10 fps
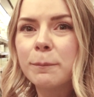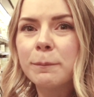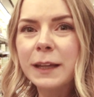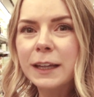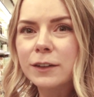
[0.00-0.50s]

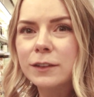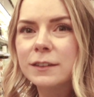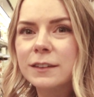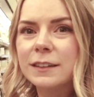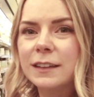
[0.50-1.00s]

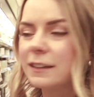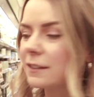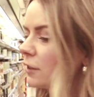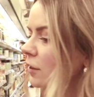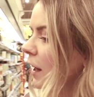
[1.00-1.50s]
meals like
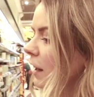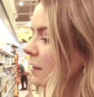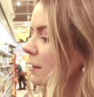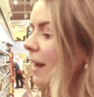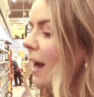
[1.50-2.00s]
such
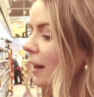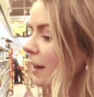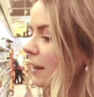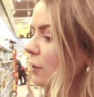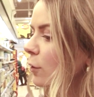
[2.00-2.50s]
as
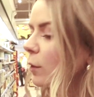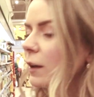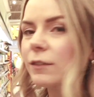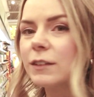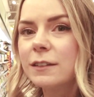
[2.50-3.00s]
salads or even